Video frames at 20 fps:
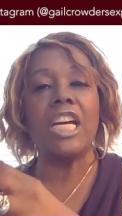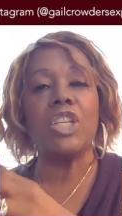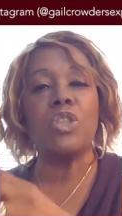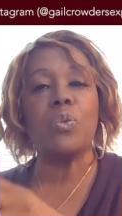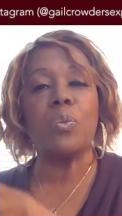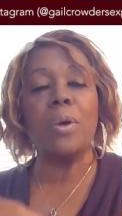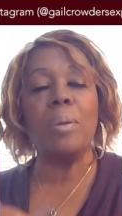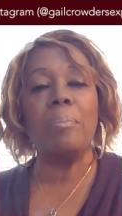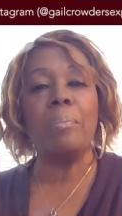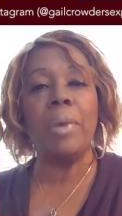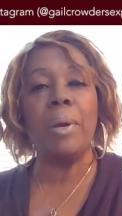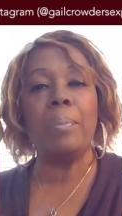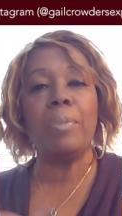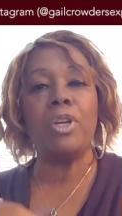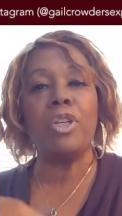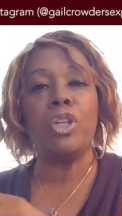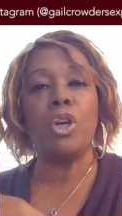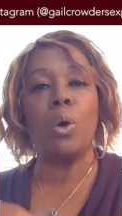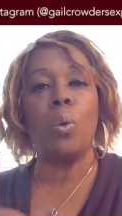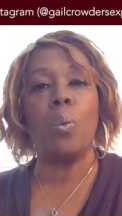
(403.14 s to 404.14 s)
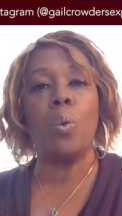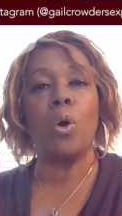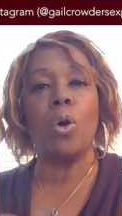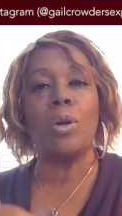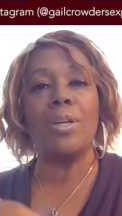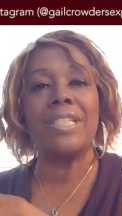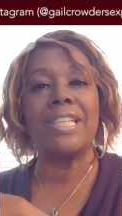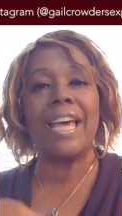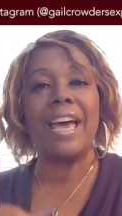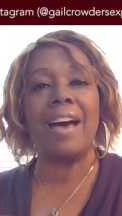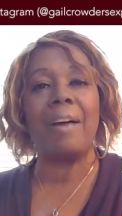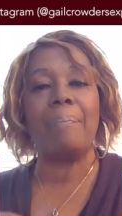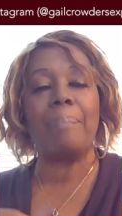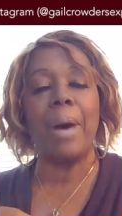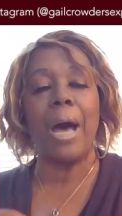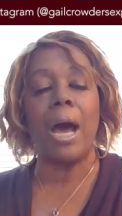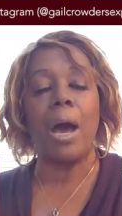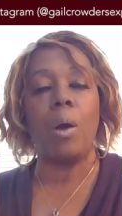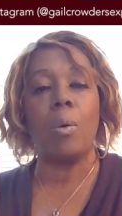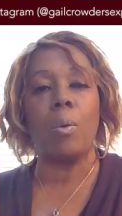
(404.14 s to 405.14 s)
because remember, your words have
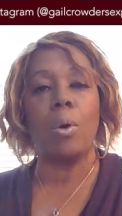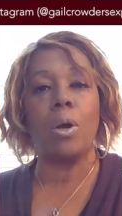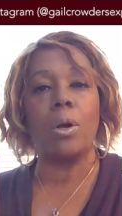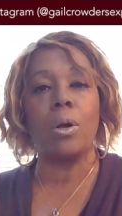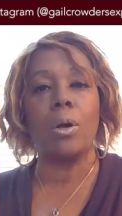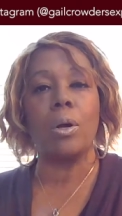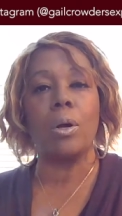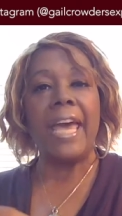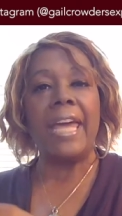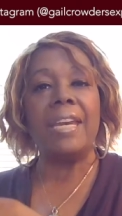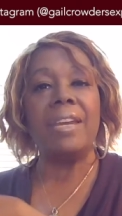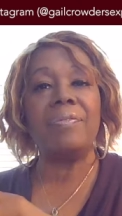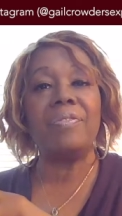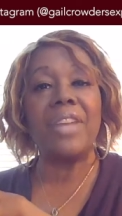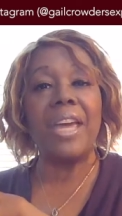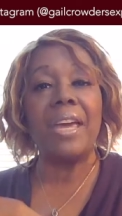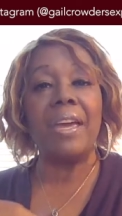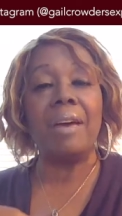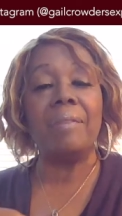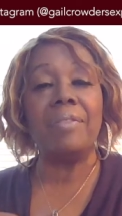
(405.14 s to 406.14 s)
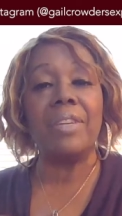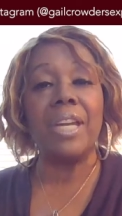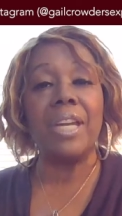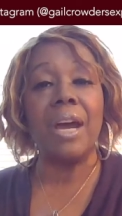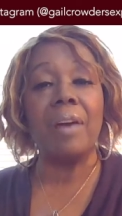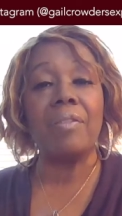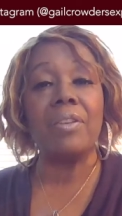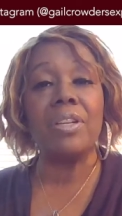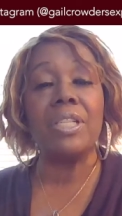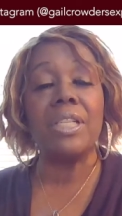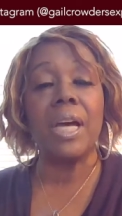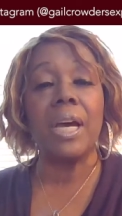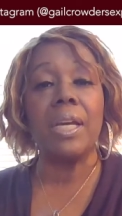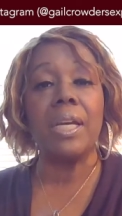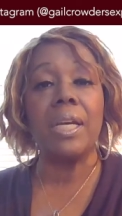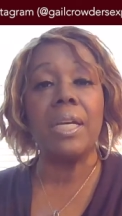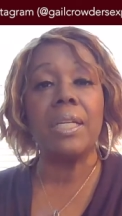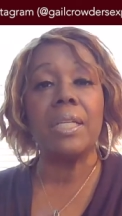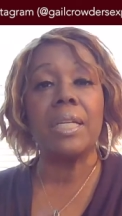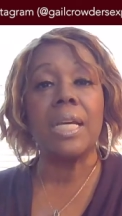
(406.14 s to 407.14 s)
power. And if they have never
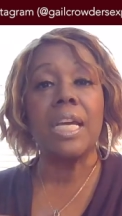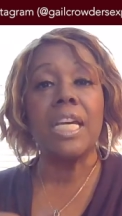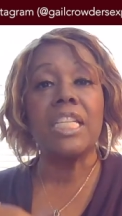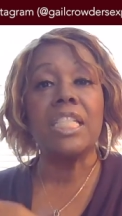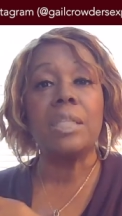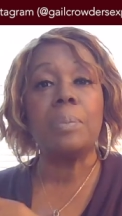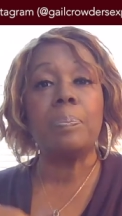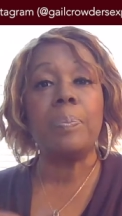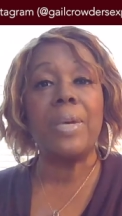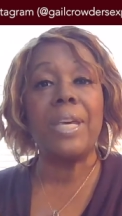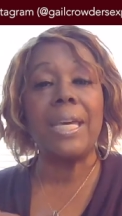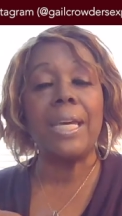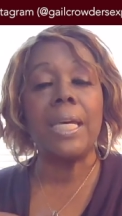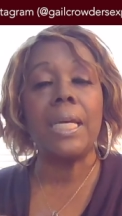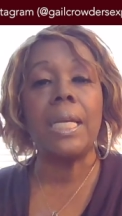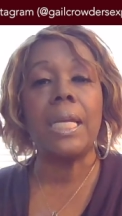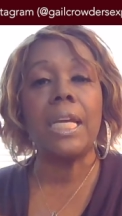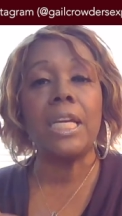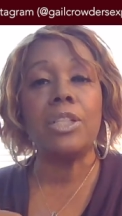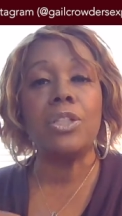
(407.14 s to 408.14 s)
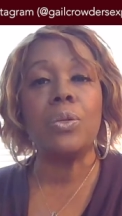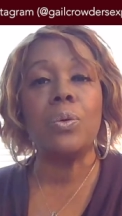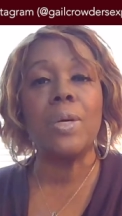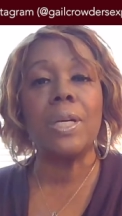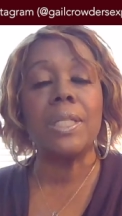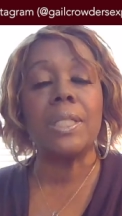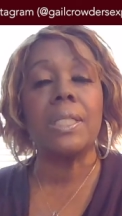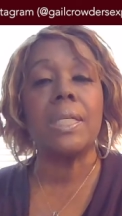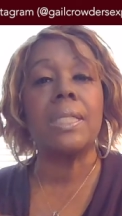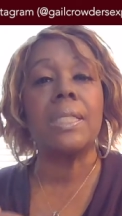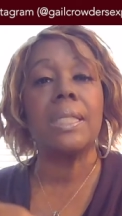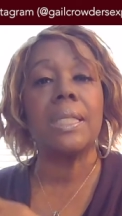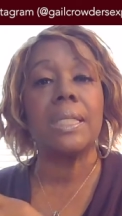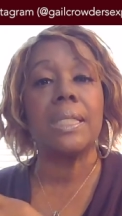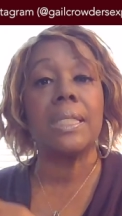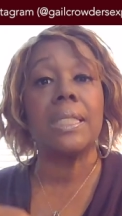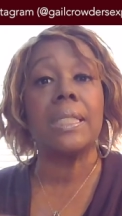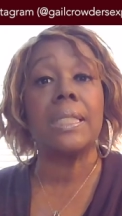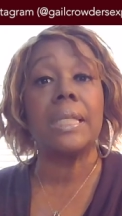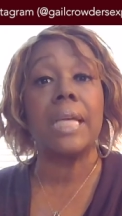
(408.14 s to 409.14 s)
done it, speak it into
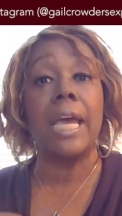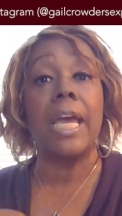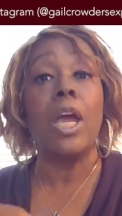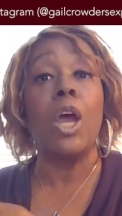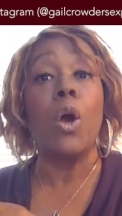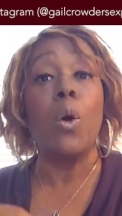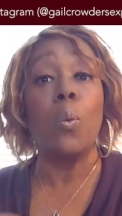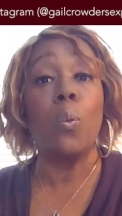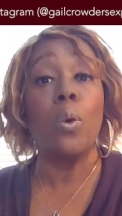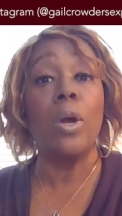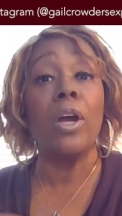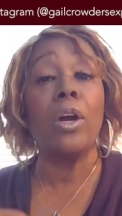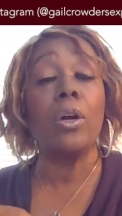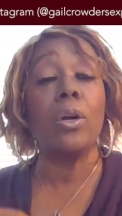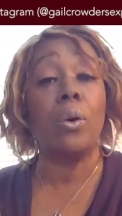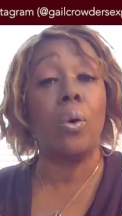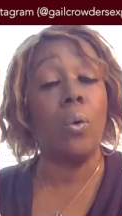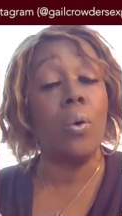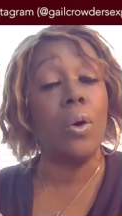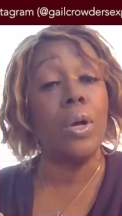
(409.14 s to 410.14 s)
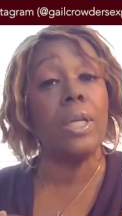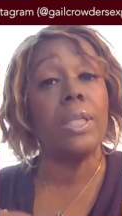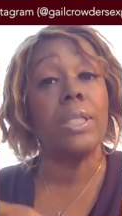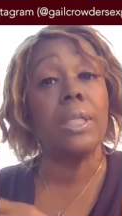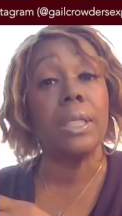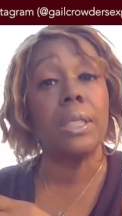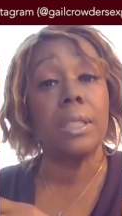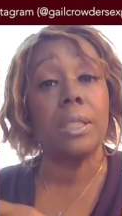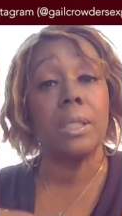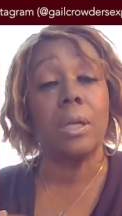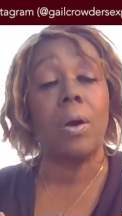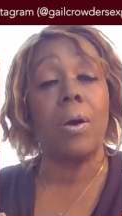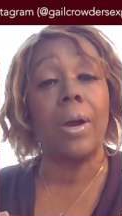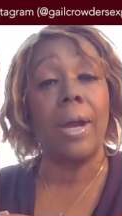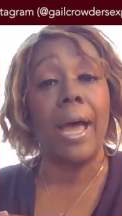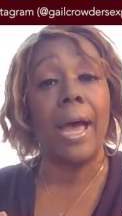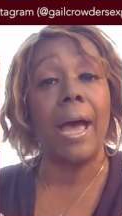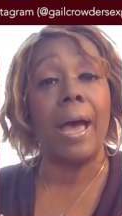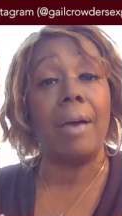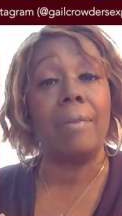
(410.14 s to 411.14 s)
existence and say, We're going to start
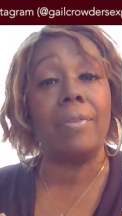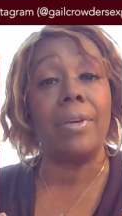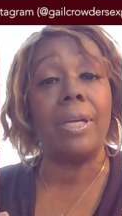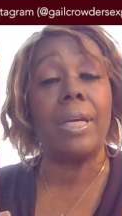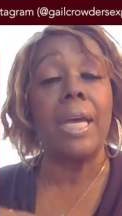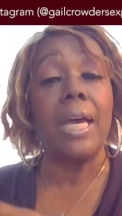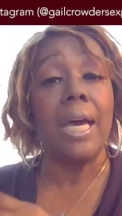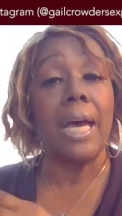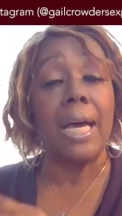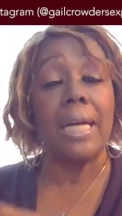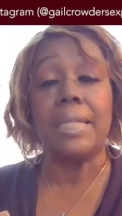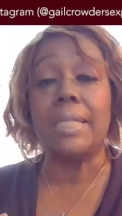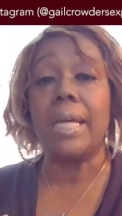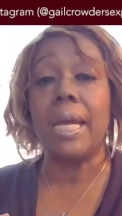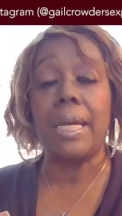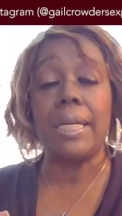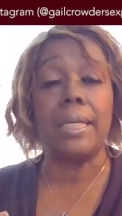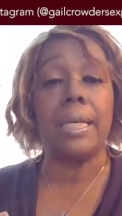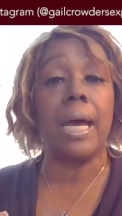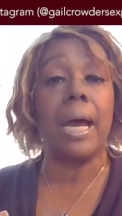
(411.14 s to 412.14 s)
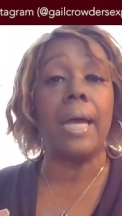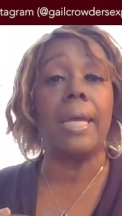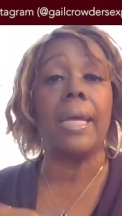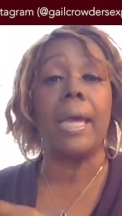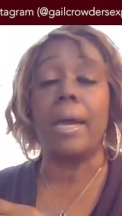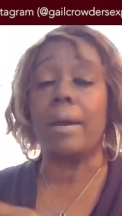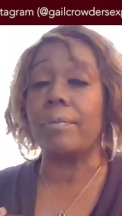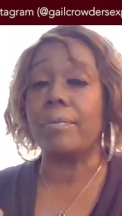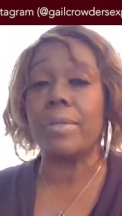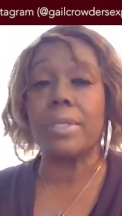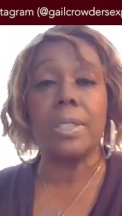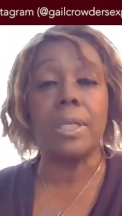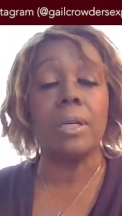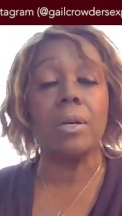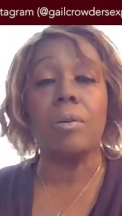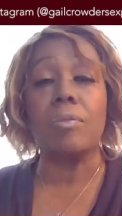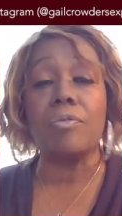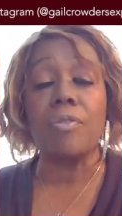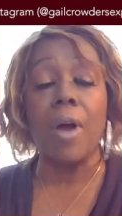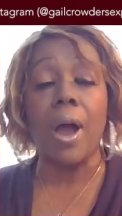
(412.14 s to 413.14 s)
having a date night every
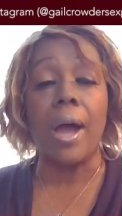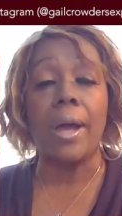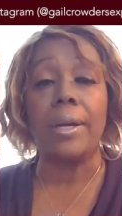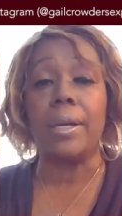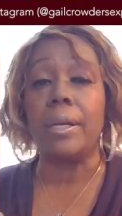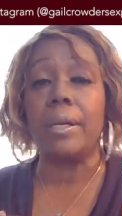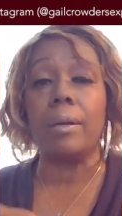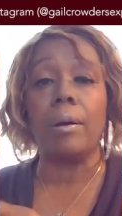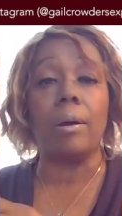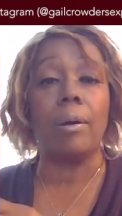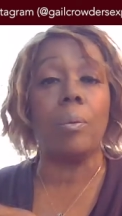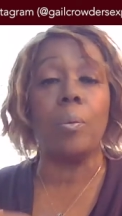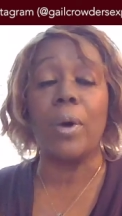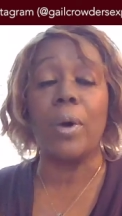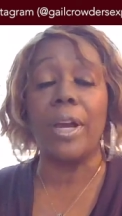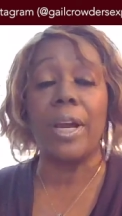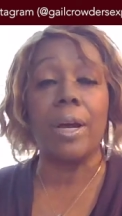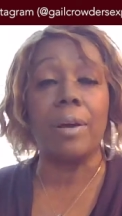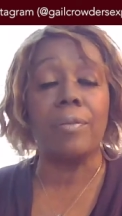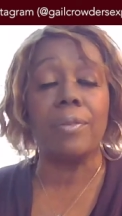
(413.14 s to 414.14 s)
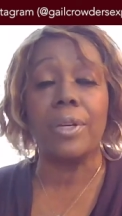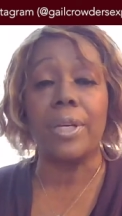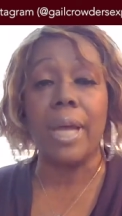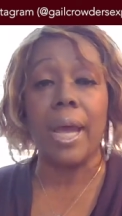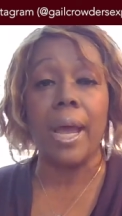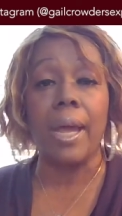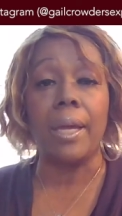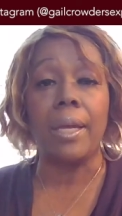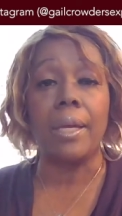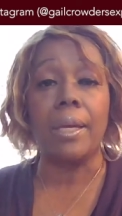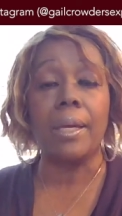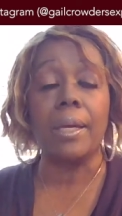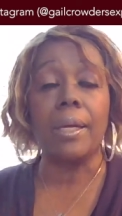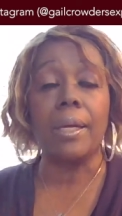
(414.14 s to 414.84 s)
single Friday or whatever day.